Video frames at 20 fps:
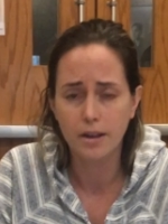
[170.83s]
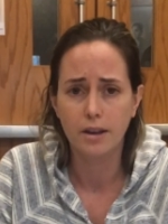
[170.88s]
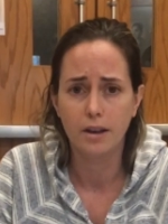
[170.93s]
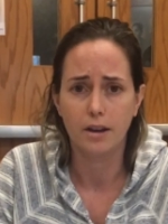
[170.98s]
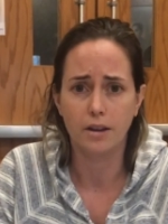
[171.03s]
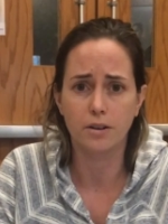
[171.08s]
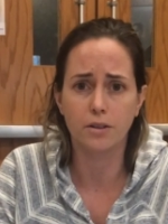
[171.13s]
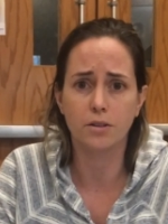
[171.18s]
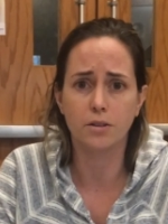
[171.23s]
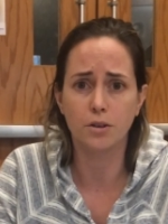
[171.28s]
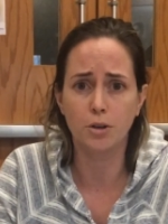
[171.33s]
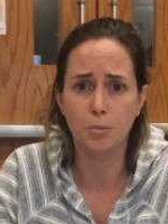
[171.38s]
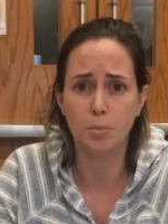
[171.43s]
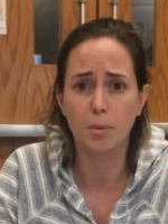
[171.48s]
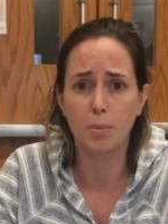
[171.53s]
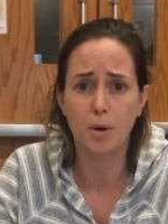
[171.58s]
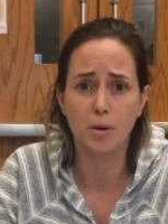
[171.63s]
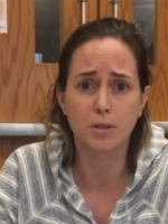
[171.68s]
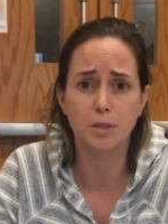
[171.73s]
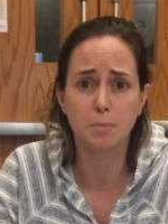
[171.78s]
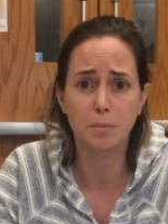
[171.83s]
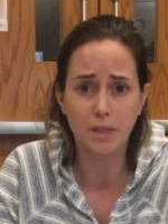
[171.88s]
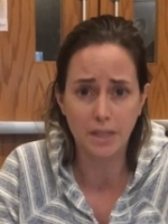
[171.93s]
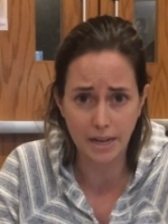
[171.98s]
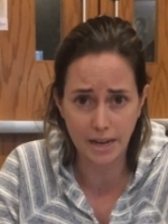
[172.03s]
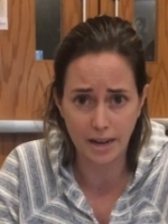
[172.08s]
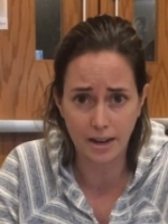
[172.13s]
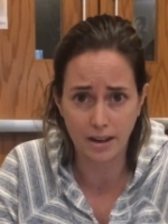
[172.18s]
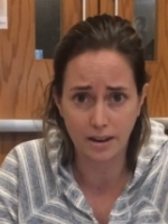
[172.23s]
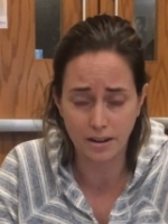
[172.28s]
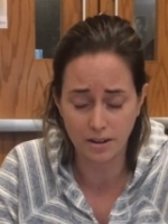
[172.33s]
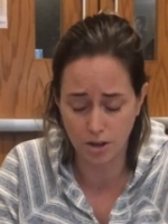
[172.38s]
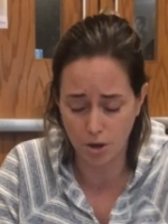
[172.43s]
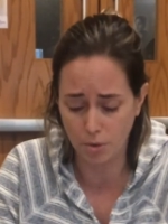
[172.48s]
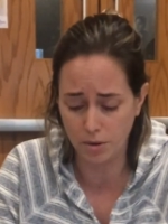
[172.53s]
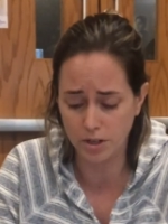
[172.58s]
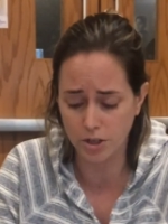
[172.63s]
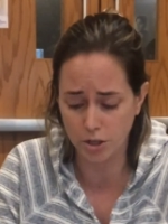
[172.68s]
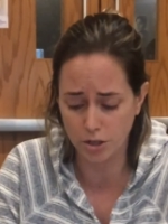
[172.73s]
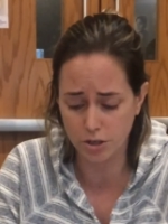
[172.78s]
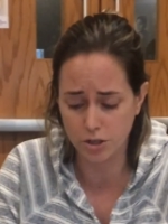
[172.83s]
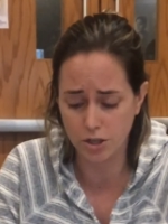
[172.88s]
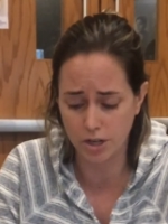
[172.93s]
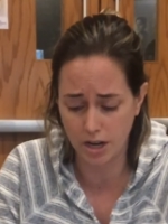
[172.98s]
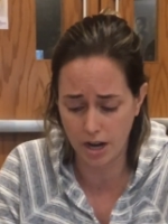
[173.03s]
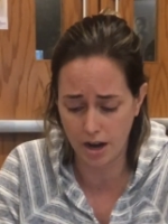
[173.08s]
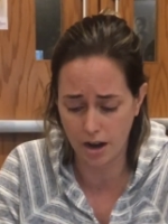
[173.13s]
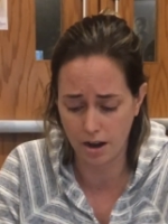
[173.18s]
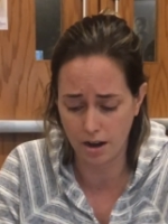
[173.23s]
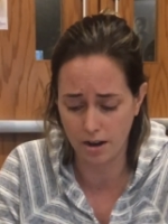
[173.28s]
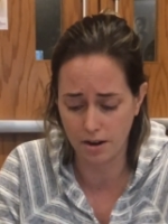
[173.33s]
Under the new proposed plan, going to urgent care,